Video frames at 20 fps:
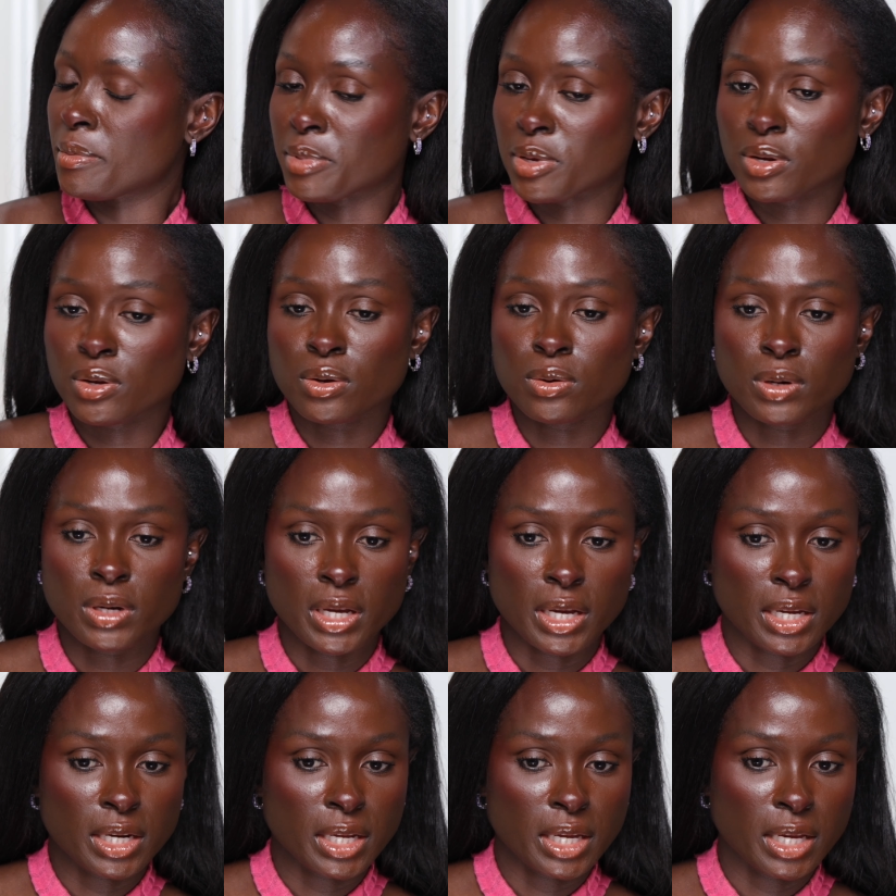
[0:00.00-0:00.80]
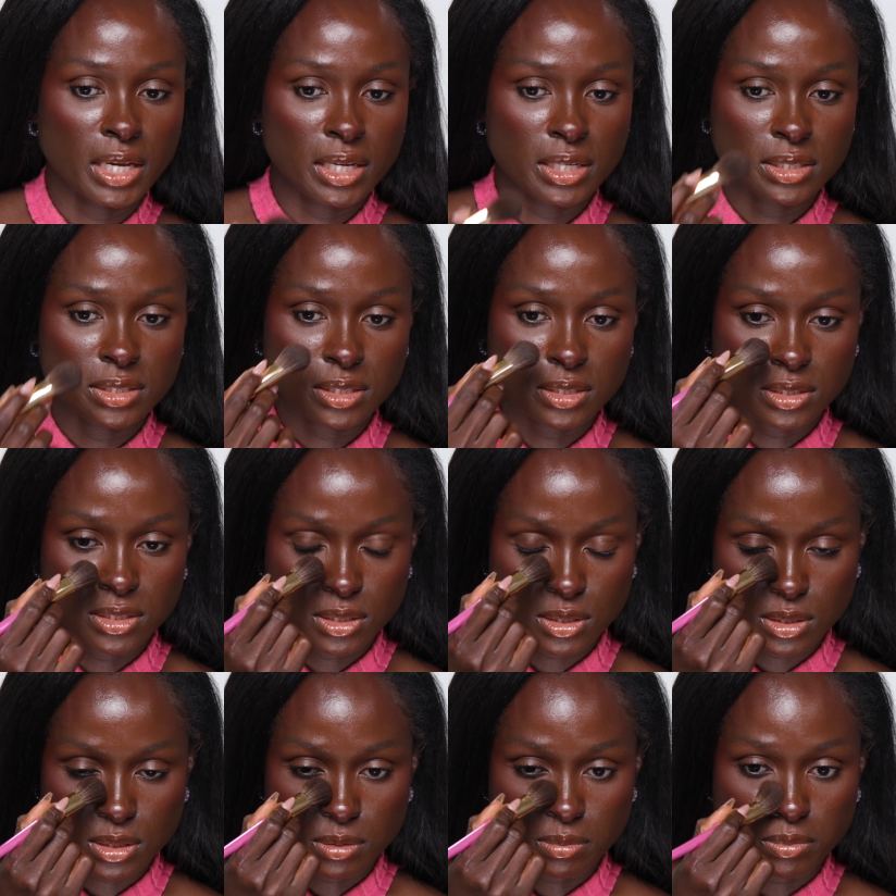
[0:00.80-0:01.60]
I'm gonna go ahead and
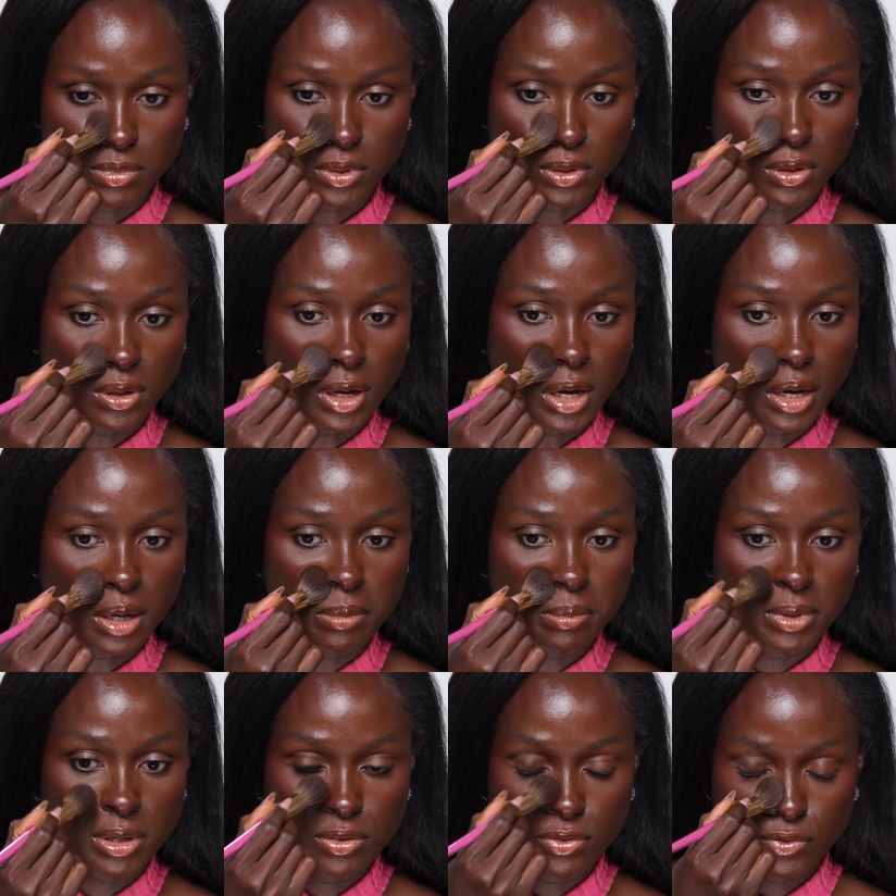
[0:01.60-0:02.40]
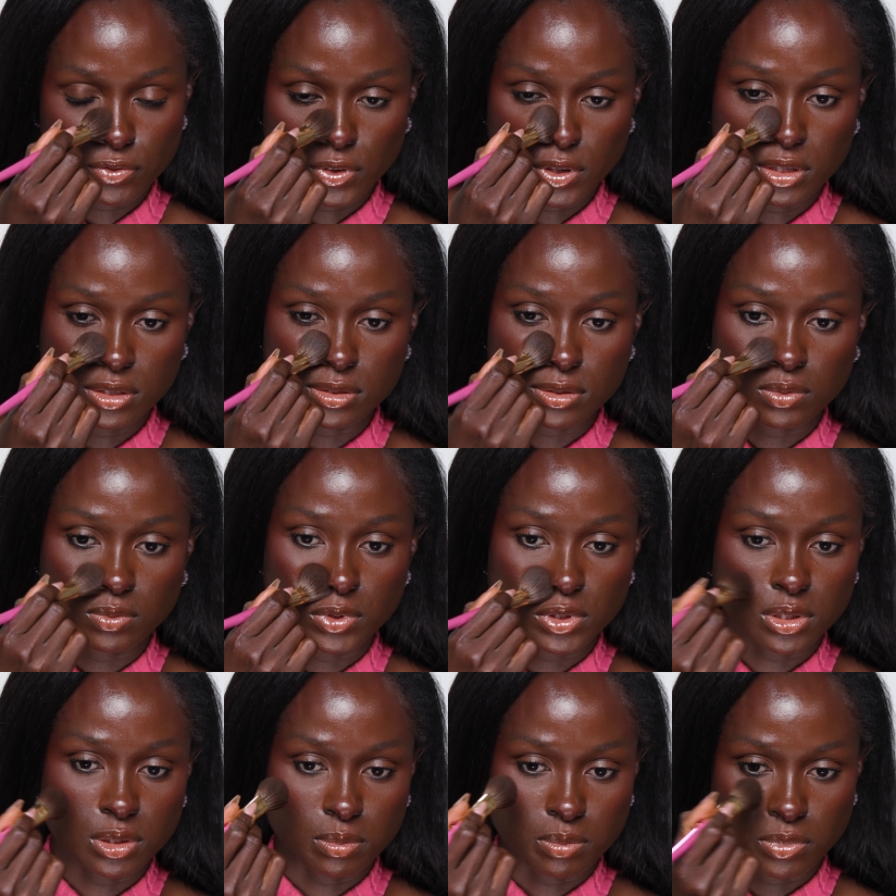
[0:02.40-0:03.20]
just blot my face
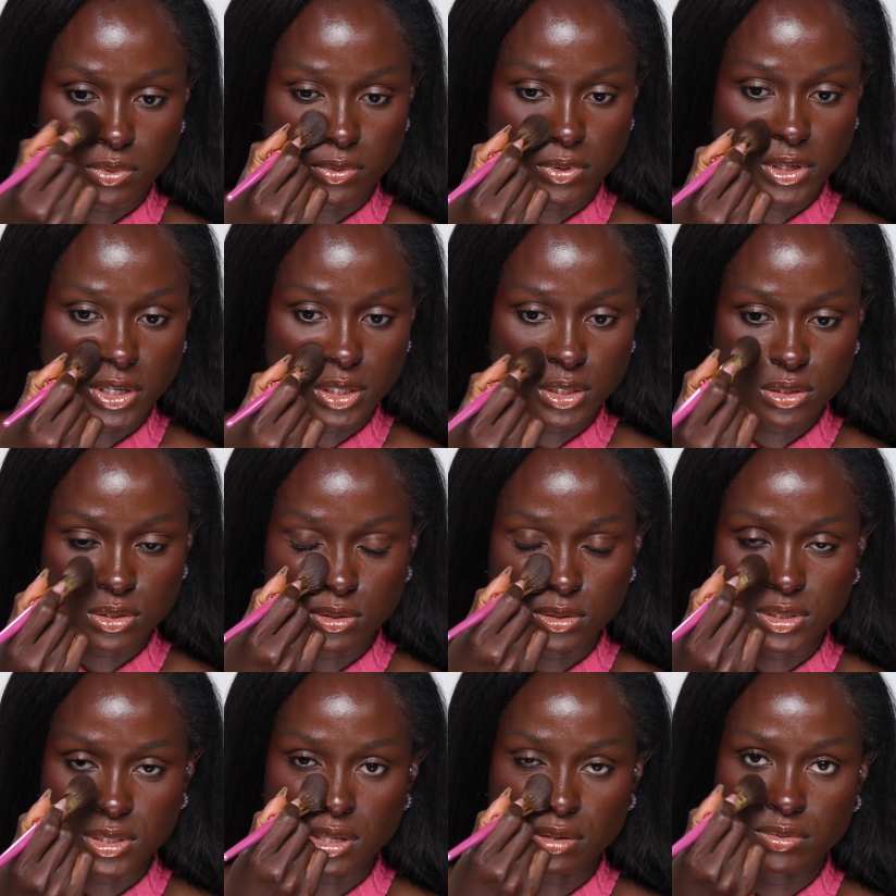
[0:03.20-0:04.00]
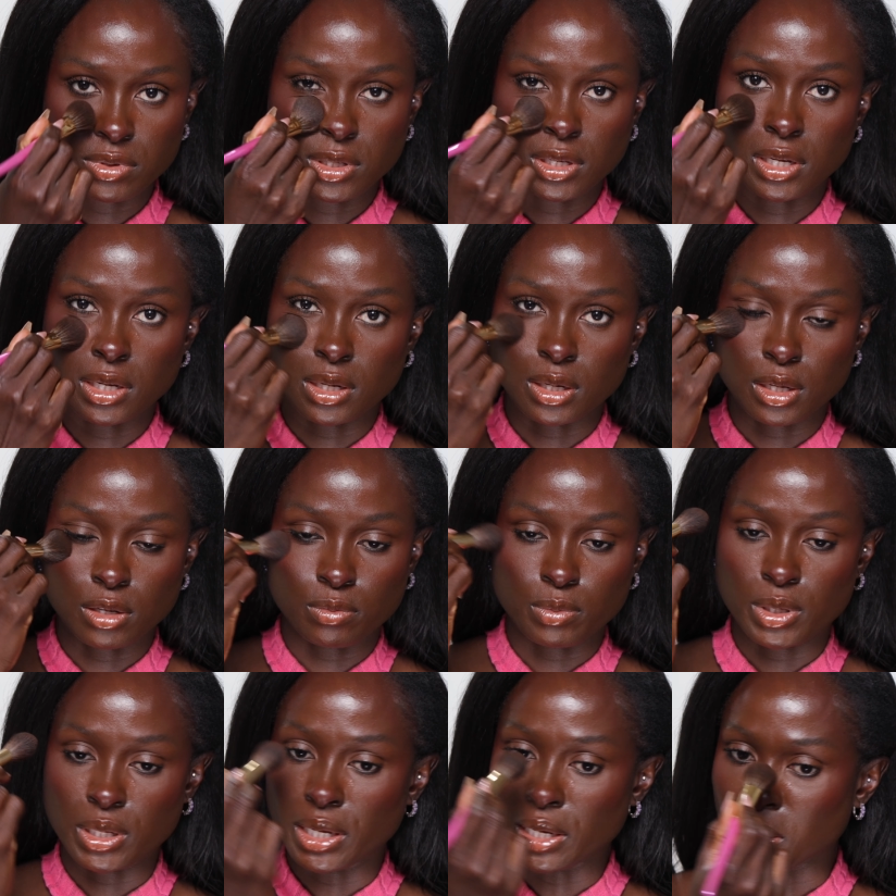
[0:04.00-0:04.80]
with a brush. So it's not really gonna
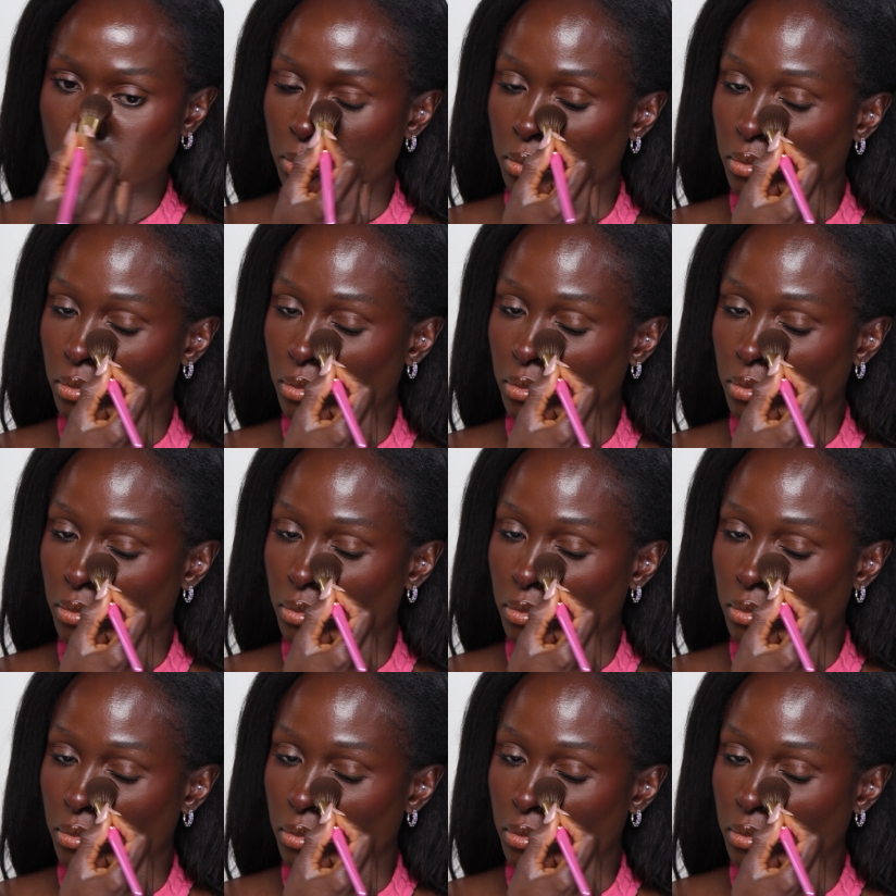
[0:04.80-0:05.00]
give me like a